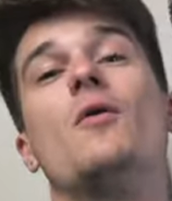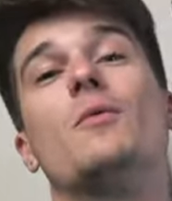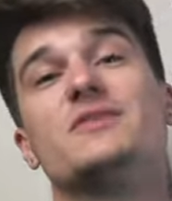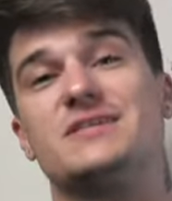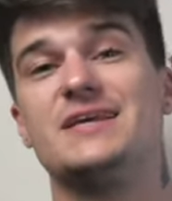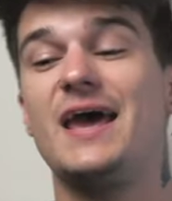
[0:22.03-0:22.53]

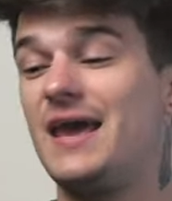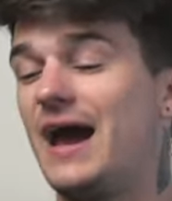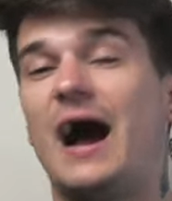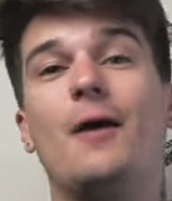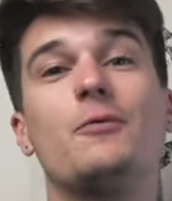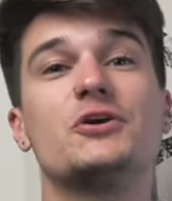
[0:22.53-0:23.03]
Well,
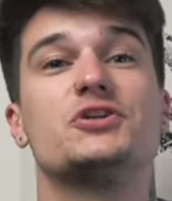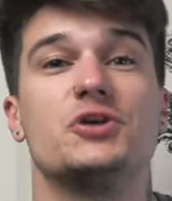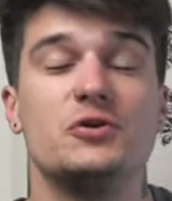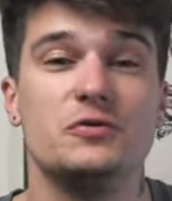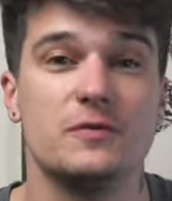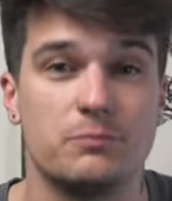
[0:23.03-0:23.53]
today I want to show
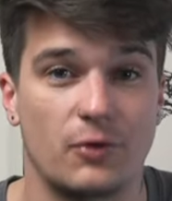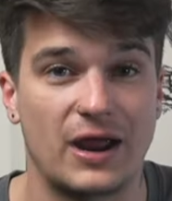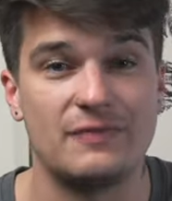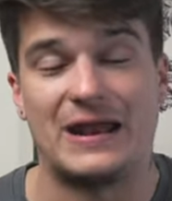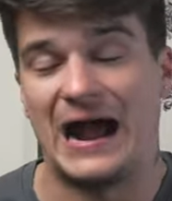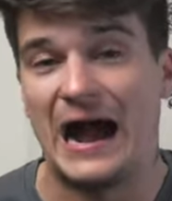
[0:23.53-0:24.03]
you the
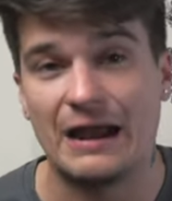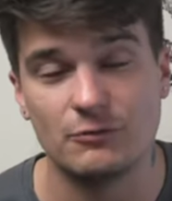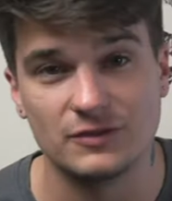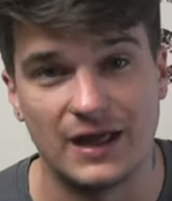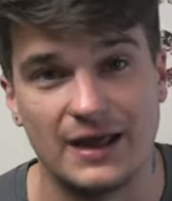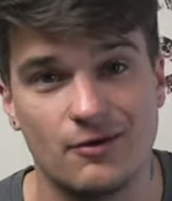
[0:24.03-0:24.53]
brand that I
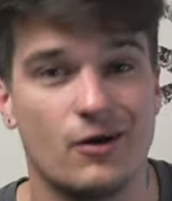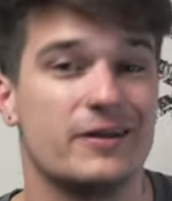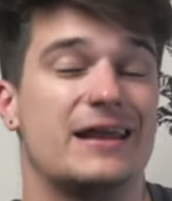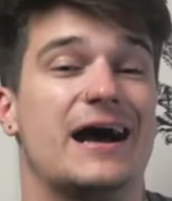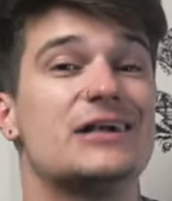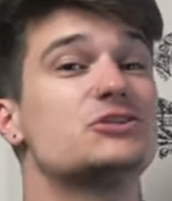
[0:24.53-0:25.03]
rely on
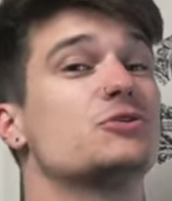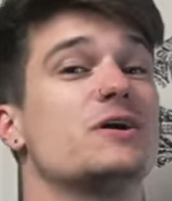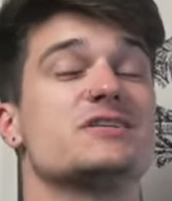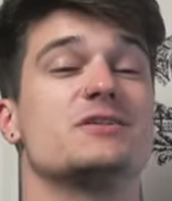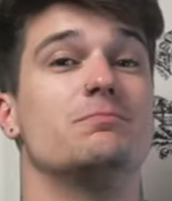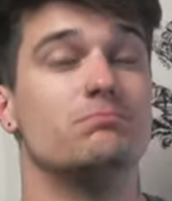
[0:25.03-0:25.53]
and I
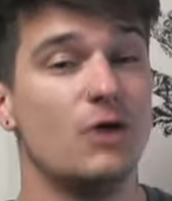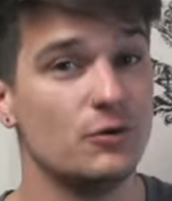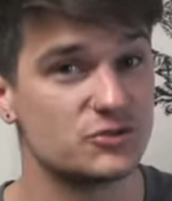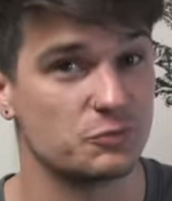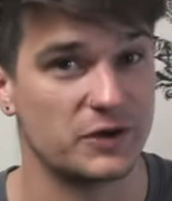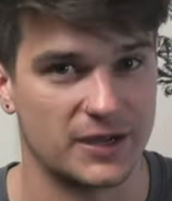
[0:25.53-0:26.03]
trust the
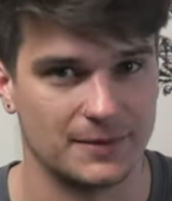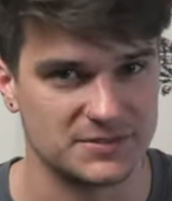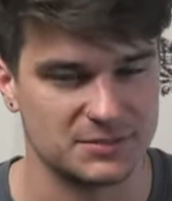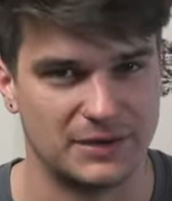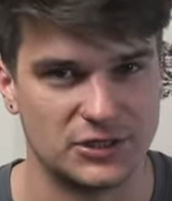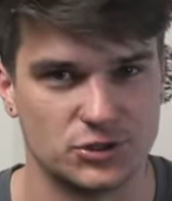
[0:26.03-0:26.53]
most when it comes
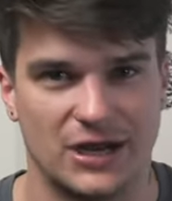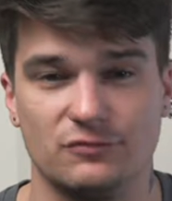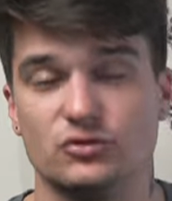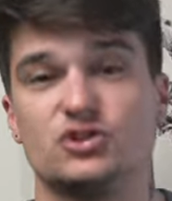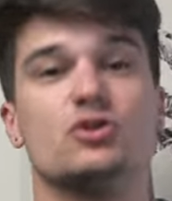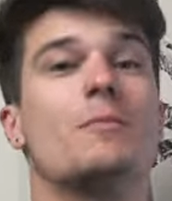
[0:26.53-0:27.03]
to my
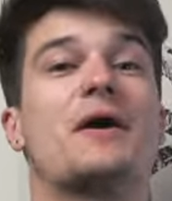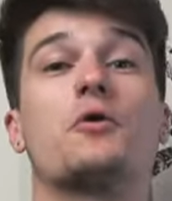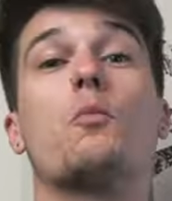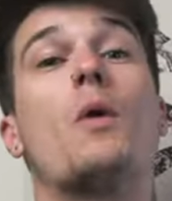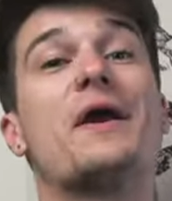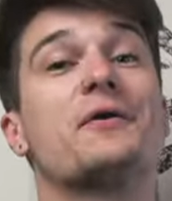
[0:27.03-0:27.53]
travels. No matter
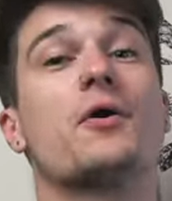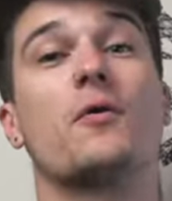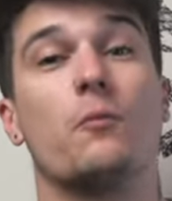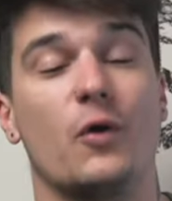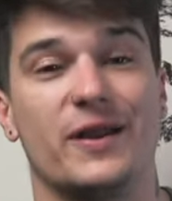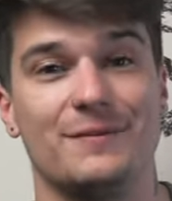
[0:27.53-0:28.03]
where or
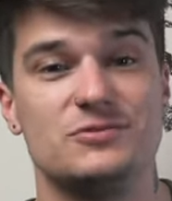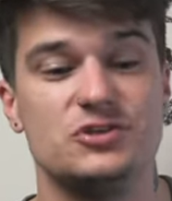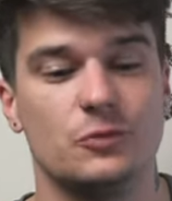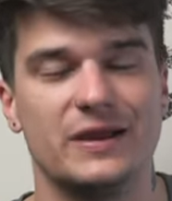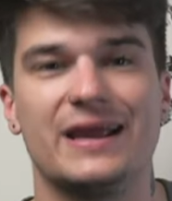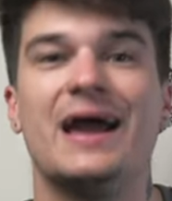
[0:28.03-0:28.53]
what I'm
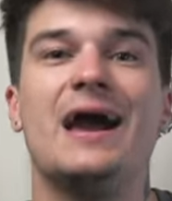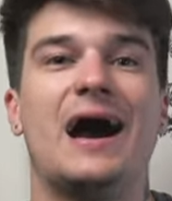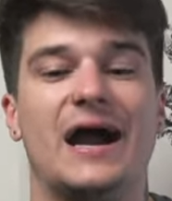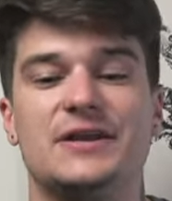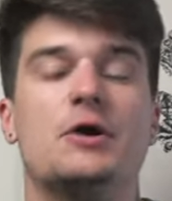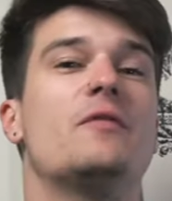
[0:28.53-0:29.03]
doing,
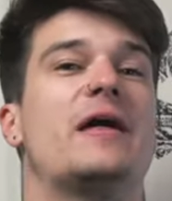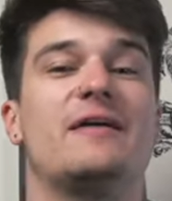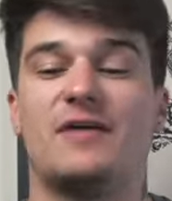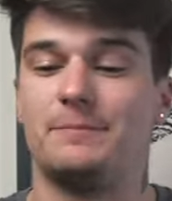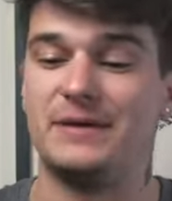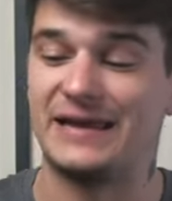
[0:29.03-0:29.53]
I know that
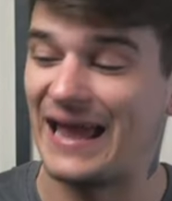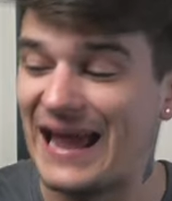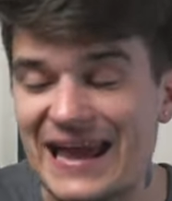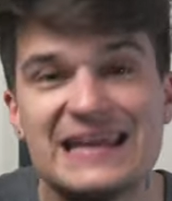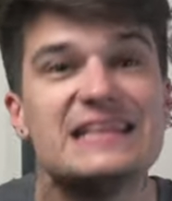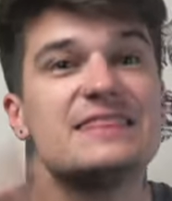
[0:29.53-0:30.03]
if I pick
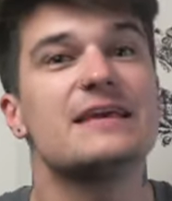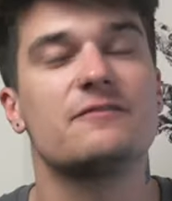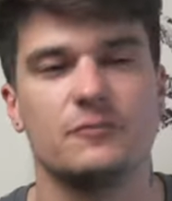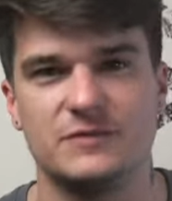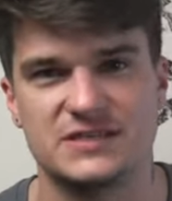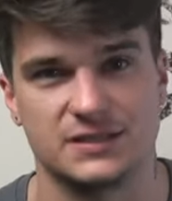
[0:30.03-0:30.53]
anything
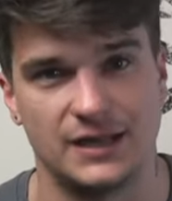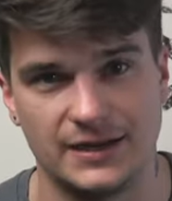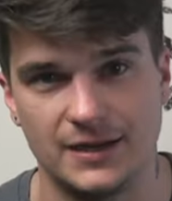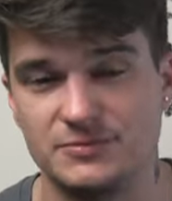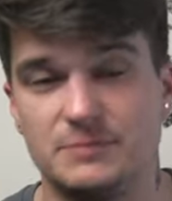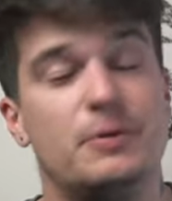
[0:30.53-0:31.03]
from this
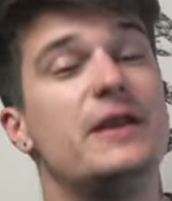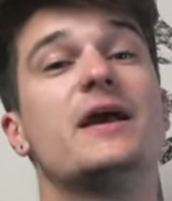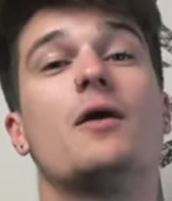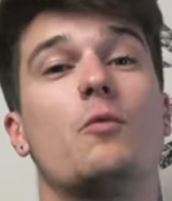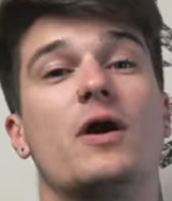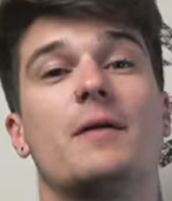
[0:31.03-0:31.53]
lineup, depending
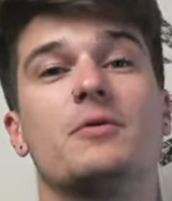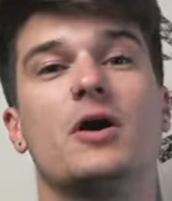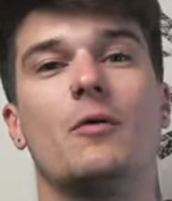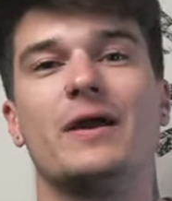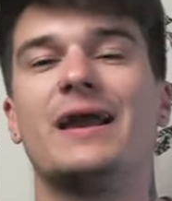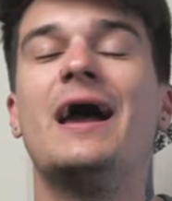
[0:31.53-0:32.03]
on where I'm
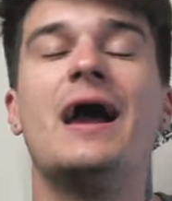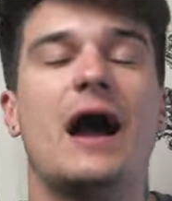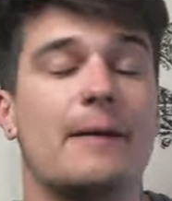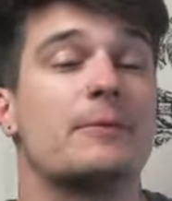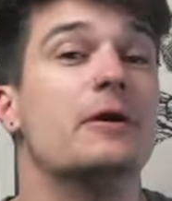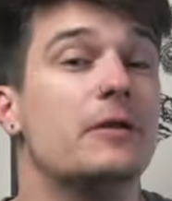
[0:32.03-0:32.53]
going,
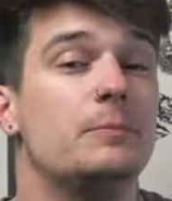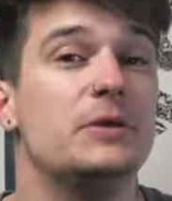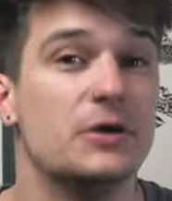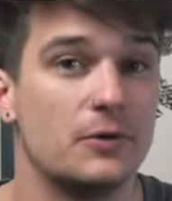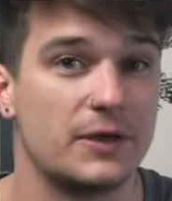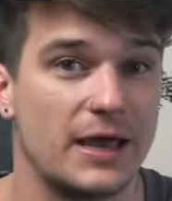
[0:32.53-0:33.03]
I'm going to
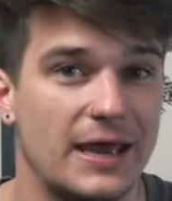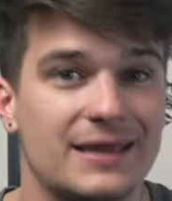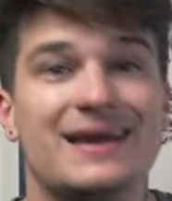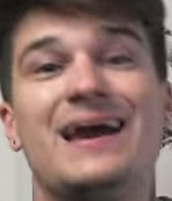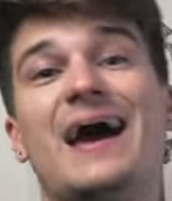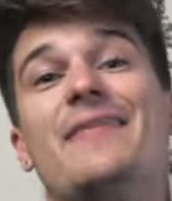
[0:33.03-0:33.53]
be okay.
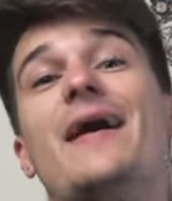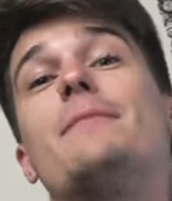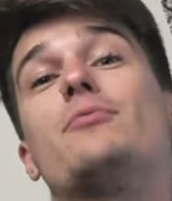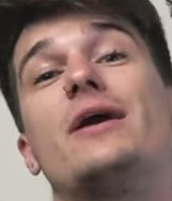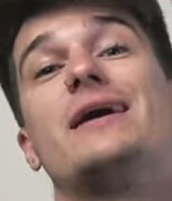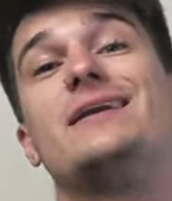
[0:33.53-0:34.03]
And
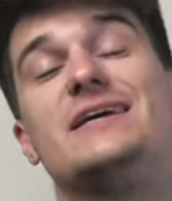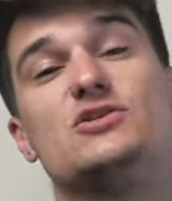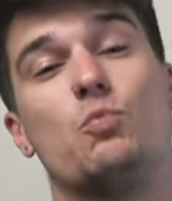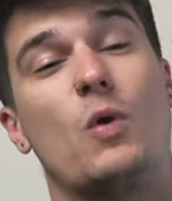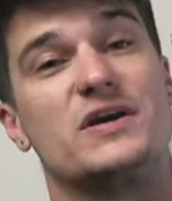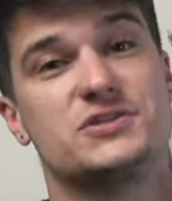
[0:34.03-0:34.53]
that brand is
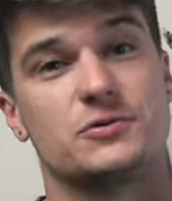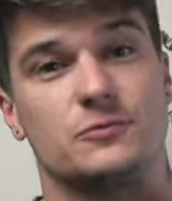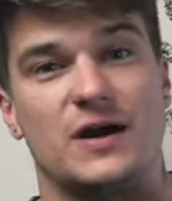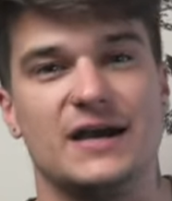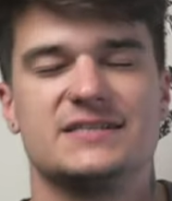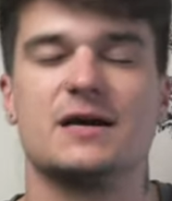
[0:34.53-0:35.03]
Western
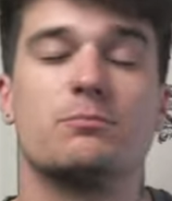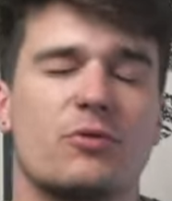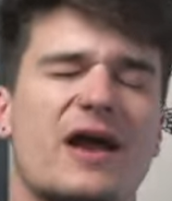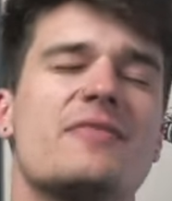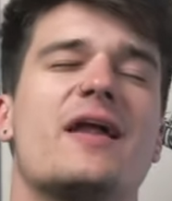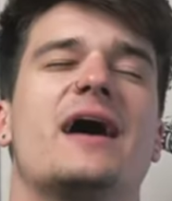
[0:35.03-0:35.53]
Rise, a
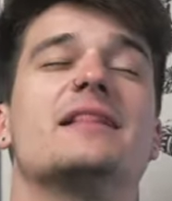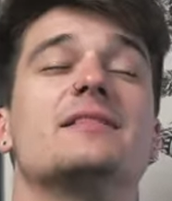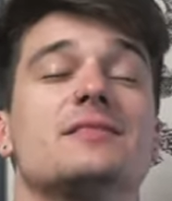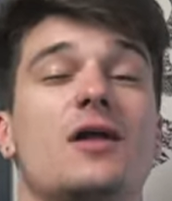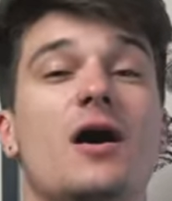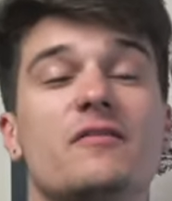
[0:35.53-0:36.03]
brand that I
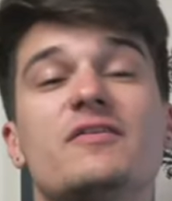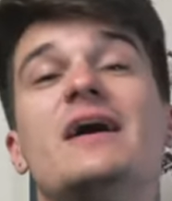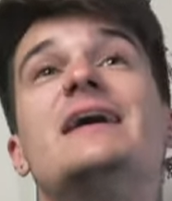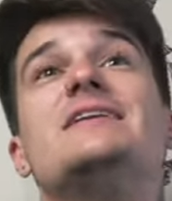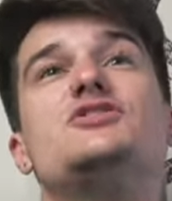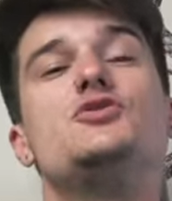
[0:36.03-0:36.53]
love
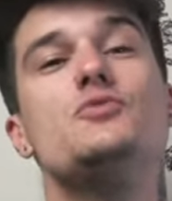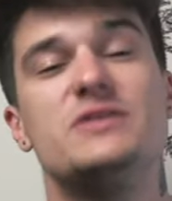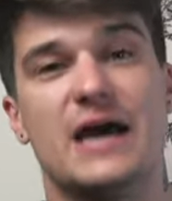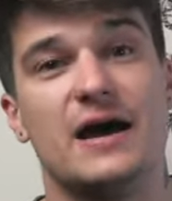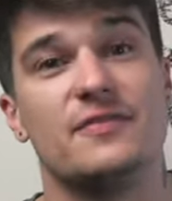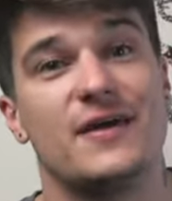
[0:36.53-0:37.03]
to
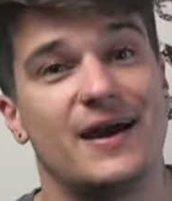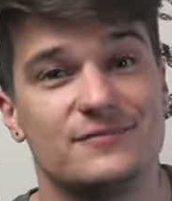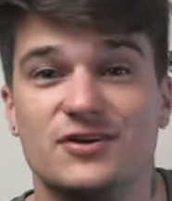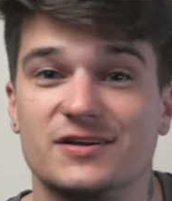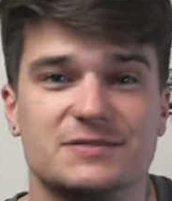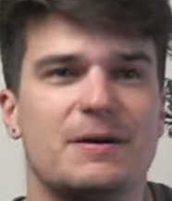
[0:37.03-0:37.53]
death and I've
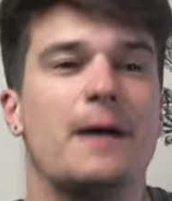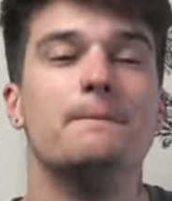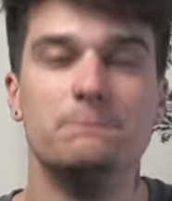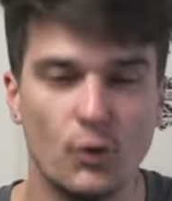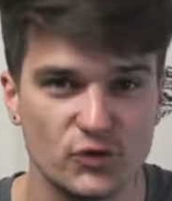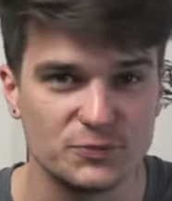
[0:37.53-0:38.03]
talked
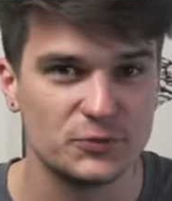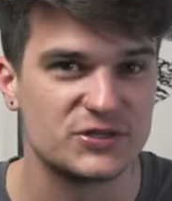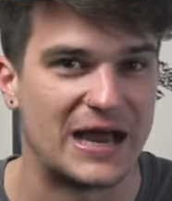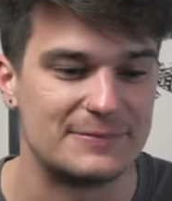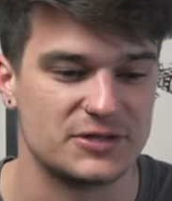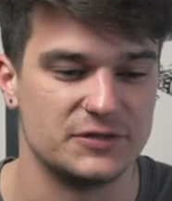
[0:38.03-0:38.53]
about multiple
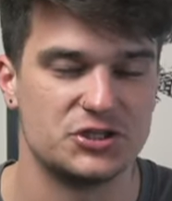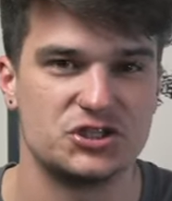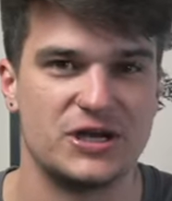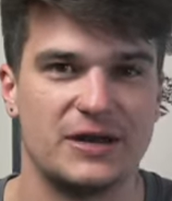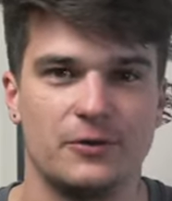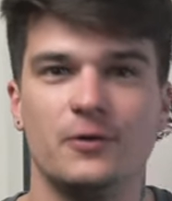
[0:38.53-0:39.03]
times on this
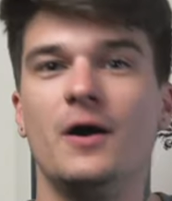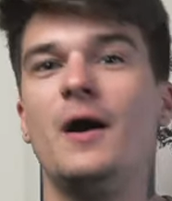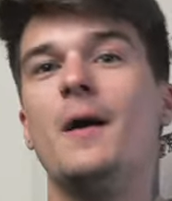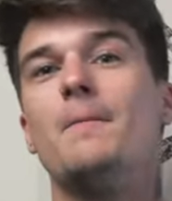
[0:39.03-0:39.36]
channel.